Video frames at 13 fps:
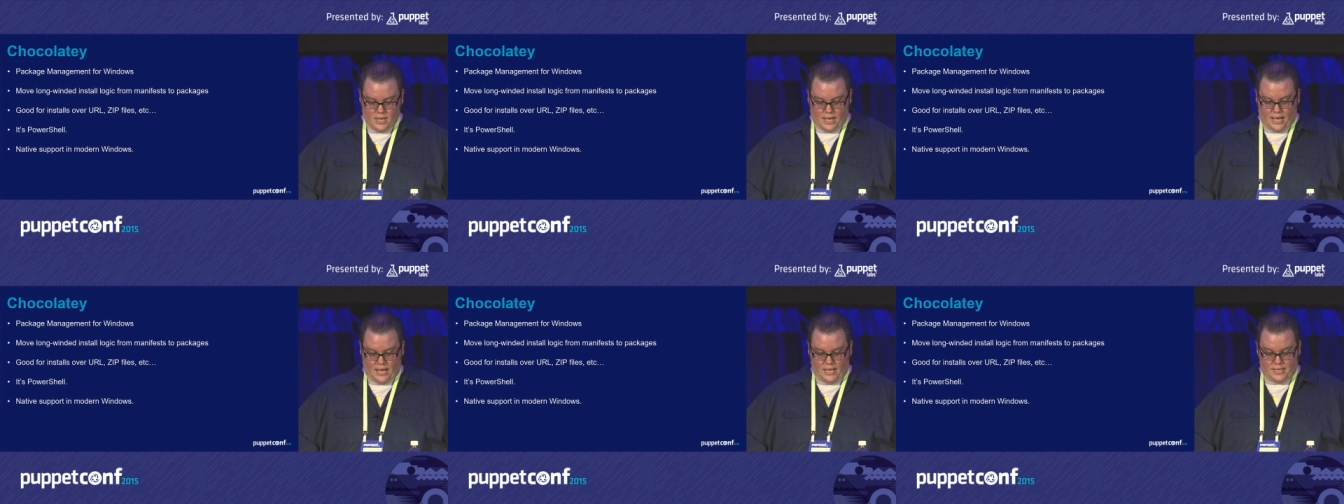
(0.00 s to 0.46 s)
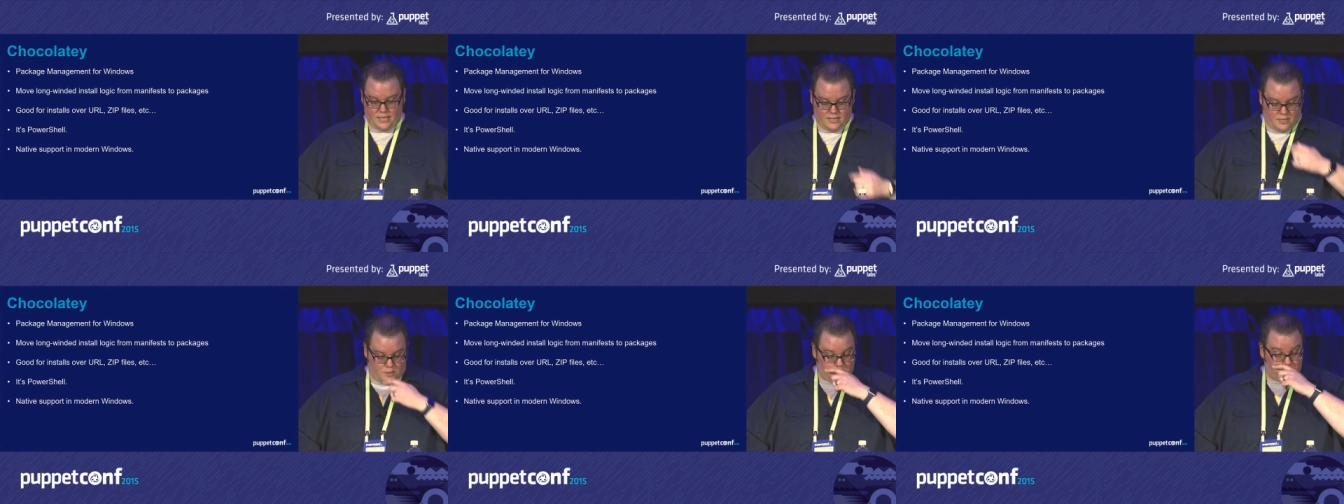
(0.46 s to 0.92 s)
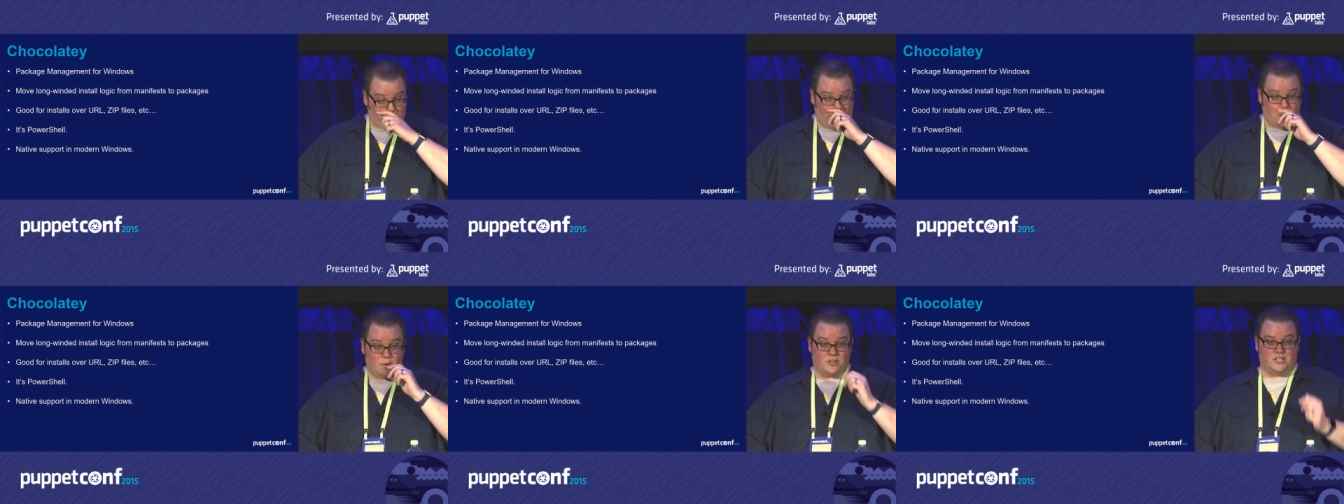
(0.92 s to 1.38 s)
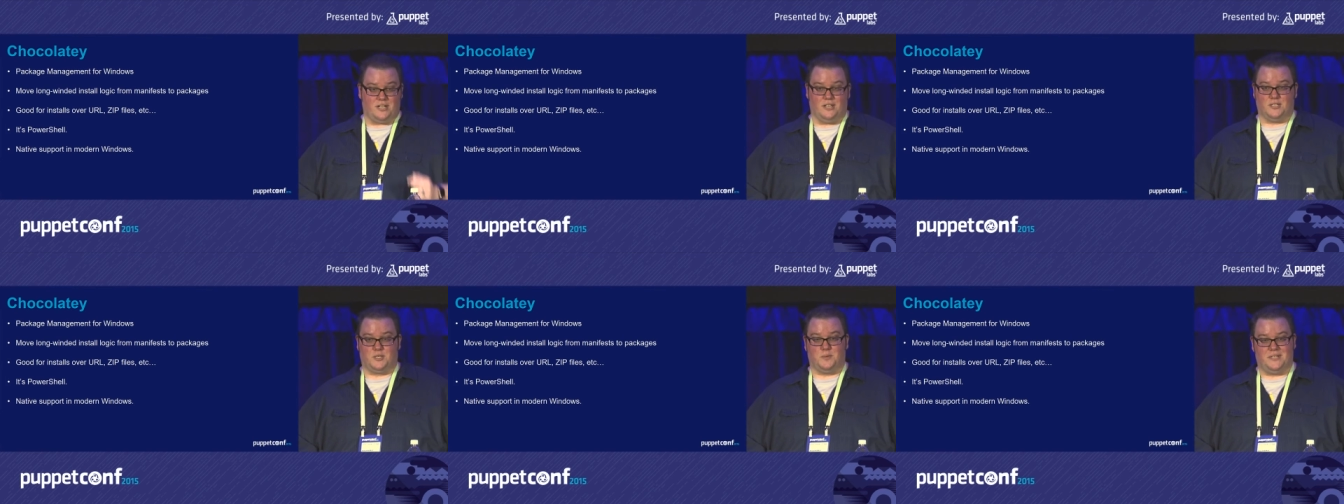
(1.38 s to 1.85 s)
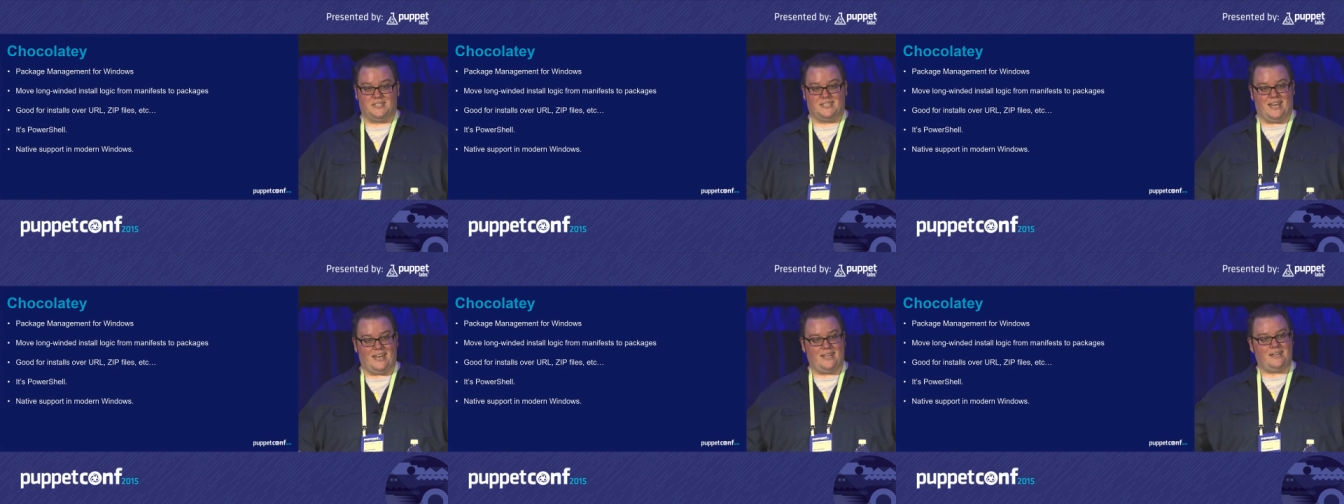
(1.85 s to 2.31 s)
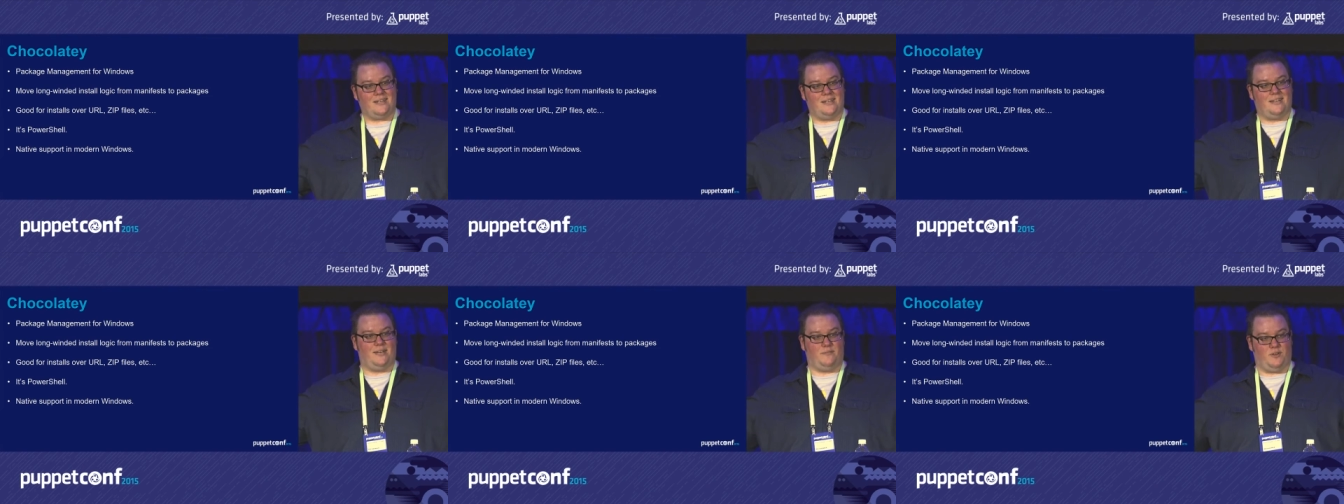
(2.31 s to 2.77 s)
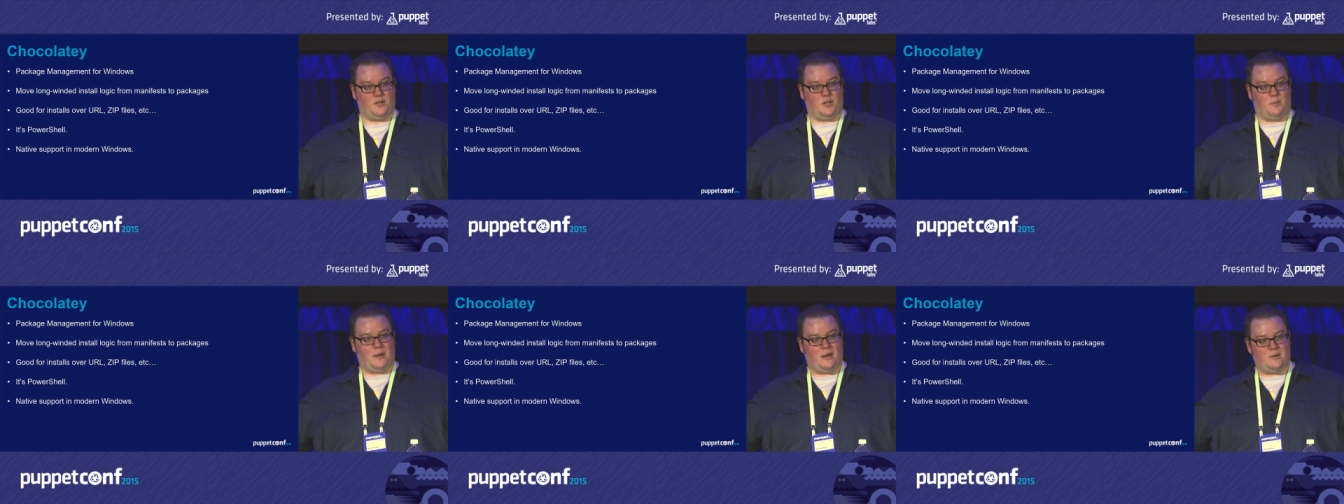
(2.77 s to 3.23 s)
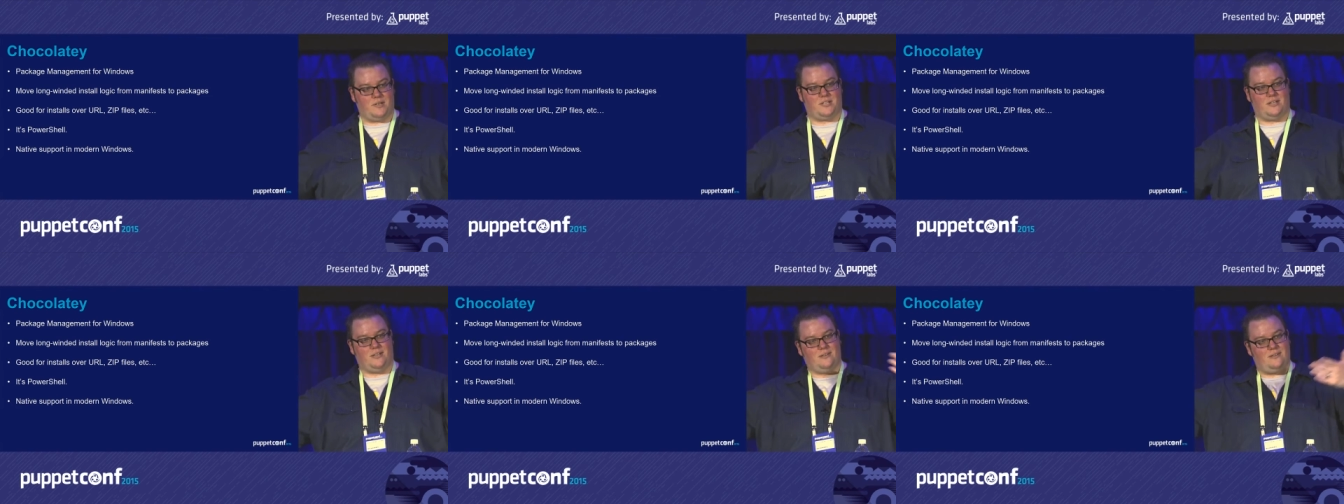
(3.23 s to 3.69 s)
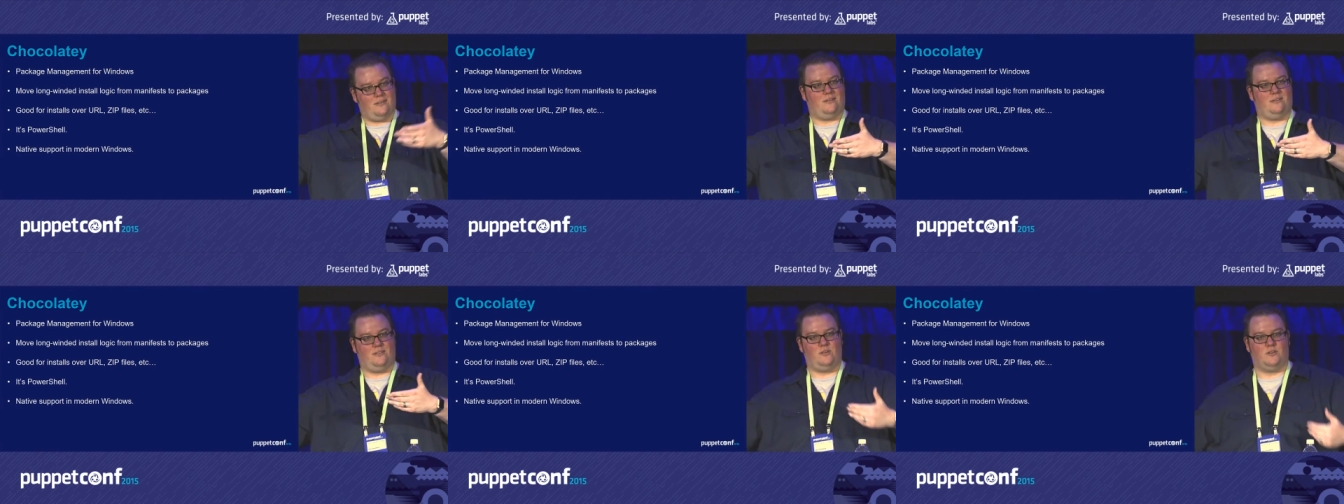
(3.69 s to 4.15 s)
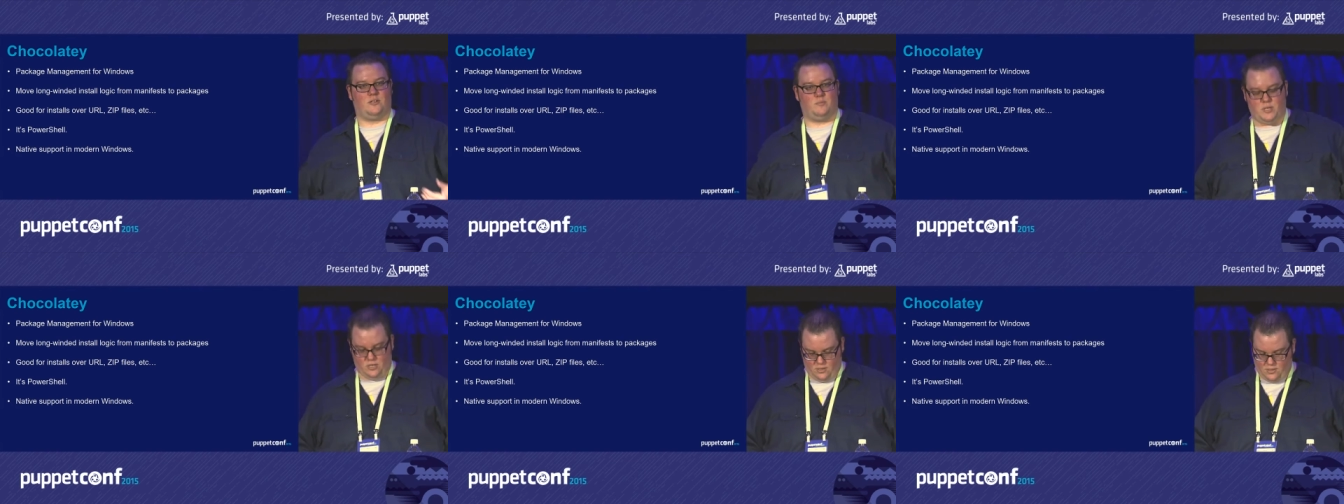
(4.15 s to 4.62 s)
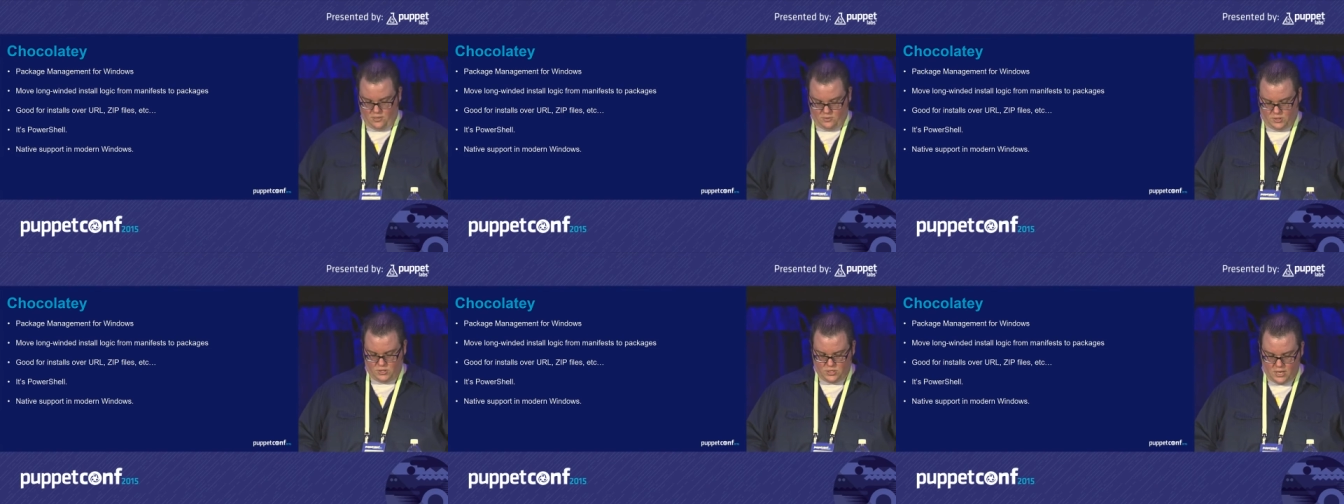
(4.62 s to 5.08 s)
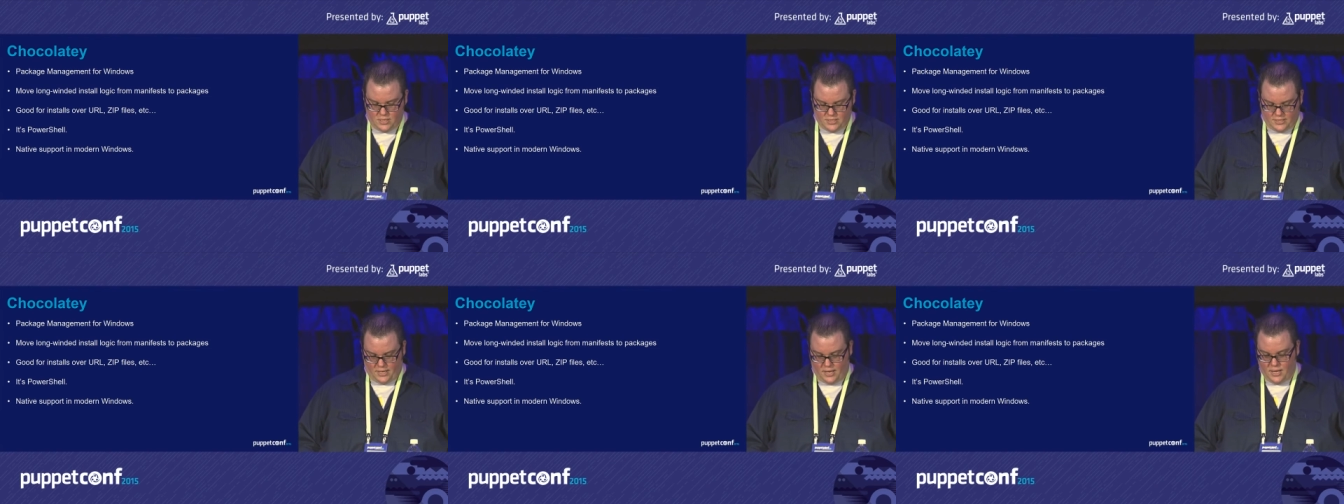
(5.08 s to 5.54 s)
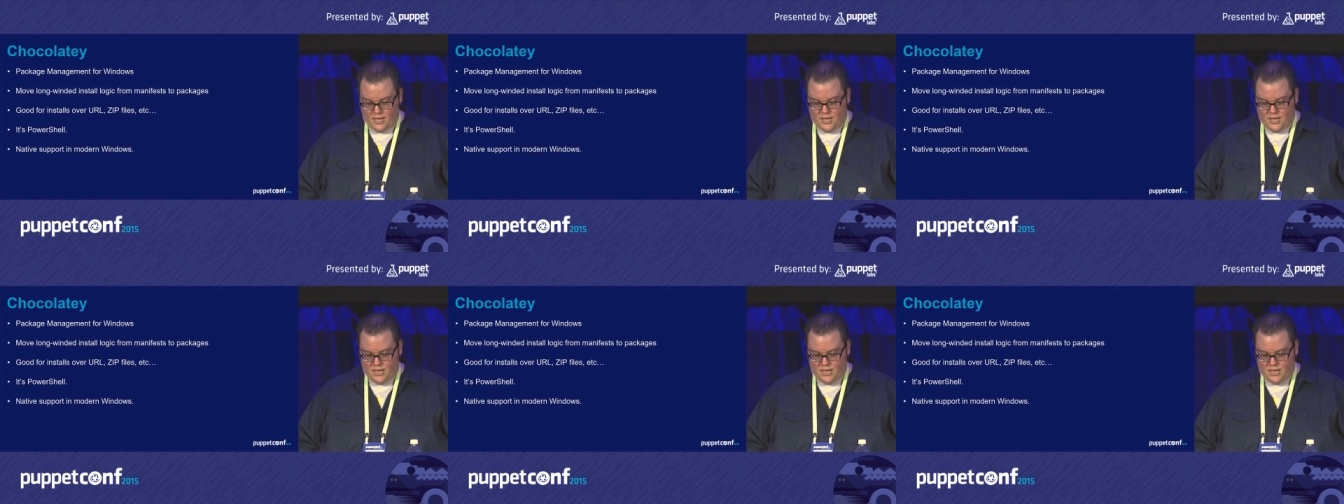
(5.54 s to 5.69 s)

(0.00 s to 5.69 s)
Uh, it uses PowerShell, so once again, if you're good at PowerShell, you can be good at using Chocolatey.